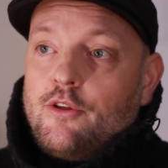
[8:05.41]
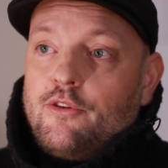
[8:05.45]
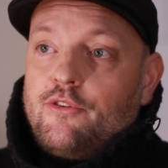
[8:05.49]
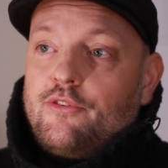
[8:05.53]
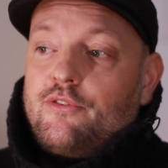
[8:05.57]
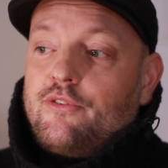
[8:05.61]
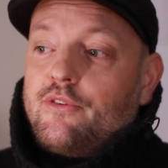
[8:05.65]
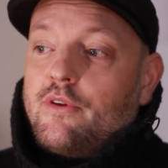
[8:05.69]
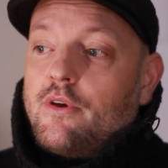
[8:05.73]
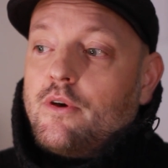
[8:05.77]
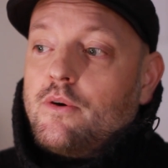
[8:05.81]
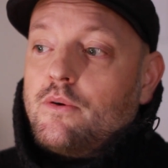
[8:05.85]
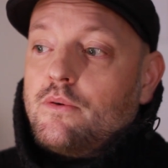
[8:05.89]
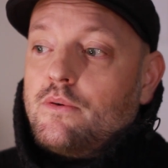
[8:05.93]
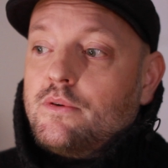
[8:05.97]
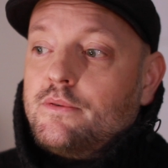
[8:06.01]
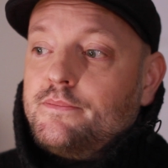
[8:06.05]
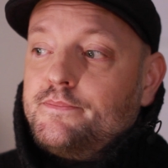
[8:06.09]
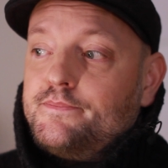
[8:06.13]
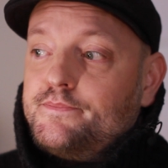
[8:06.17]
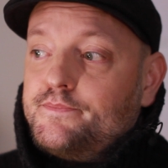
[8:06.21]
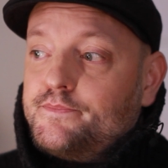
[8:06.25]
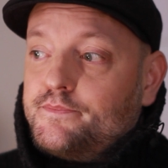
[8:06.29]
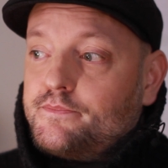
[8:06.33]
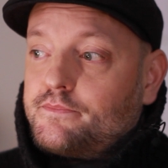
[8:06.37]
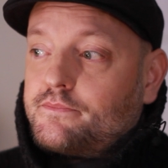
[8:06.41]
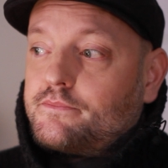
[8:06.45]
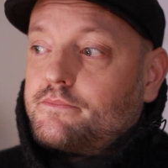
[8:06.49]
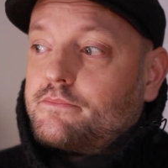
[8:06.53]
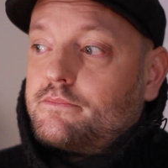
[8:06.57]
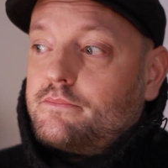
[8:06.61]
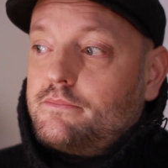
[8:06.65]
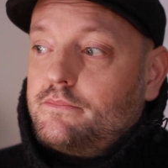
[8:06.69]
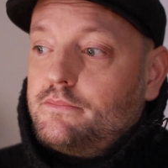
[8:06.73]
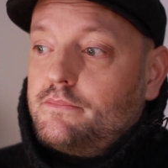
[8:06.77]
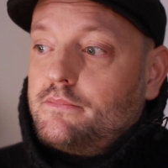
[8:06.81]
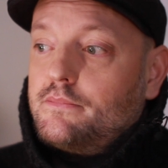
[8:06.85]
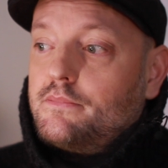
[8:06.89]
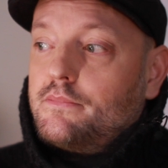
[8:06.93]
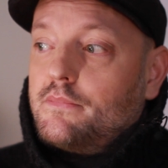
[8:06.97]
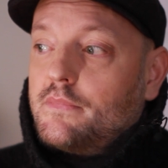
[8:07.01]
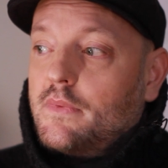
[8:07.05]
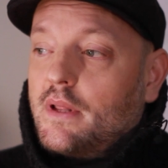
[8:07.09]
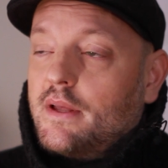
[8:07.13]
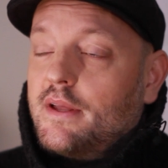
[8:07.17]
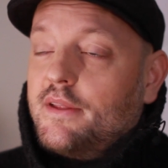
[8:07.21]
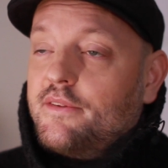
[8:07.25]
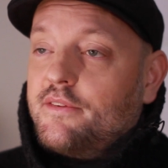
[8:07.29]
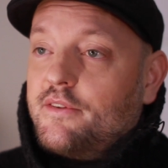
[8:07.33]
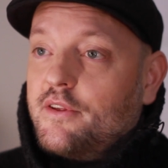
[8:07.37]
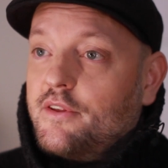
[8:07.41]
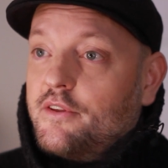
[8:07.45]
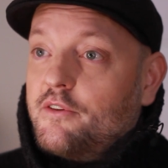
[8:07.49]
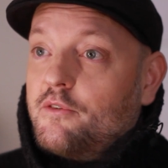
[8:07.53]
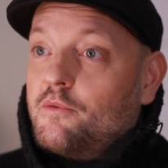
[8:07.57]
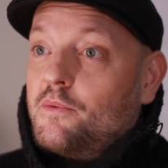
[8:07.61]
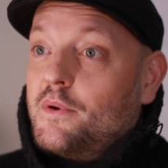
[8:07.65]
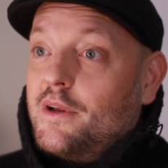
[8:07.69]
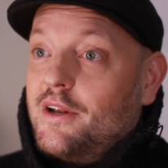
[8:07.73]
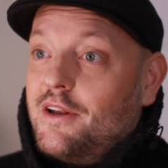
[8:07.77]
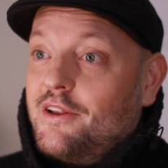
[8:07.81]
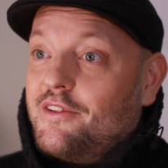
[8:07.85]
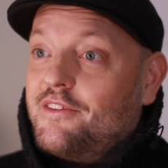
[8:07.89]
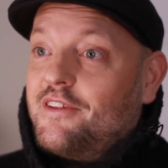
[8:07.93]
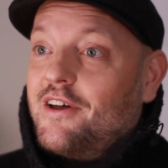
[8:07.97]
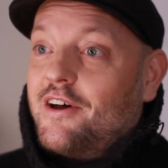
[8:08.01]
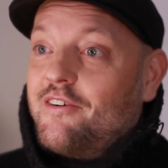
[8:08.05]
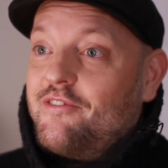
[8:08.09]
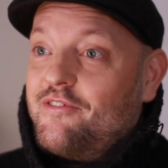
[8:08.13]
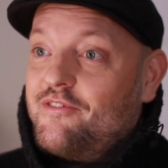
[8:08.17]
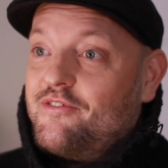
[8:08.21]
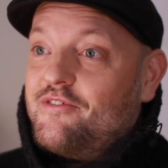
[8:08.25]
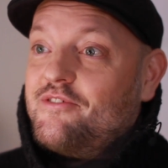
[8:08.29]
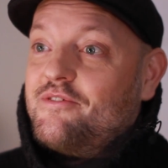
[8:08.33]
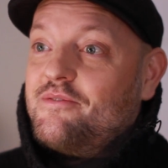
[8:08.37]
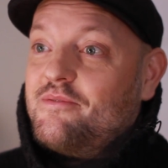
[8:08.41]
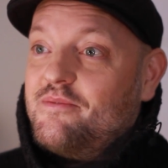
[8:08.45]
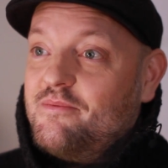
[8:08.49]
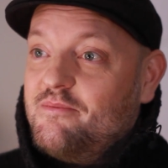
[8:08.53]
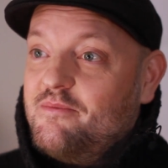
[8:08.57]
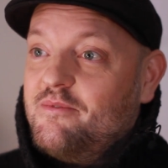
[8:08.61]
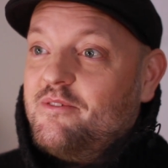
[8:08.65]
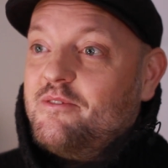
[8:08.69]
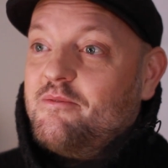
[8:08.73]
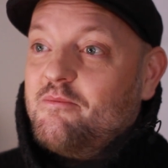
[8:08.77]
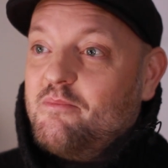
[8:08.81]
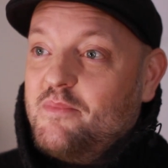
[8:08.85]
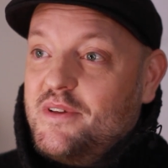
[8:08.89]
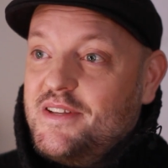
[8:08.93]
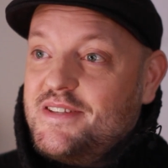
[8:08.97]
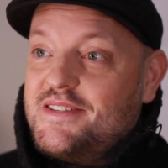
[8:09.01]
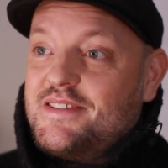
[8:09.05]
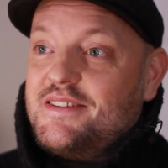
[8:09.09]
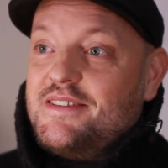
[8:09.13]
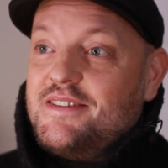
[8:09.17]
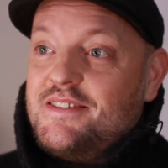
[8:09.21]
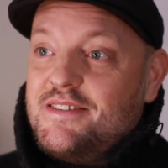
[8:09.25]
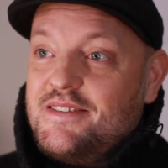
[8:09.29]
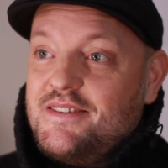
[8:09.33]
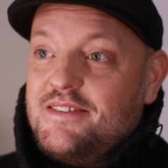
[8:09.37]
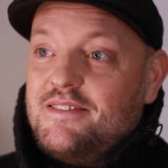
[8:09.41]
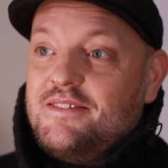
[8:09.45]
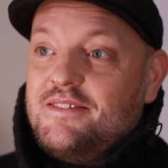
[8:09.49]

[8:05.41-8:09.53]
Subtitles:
So it's a really tough business.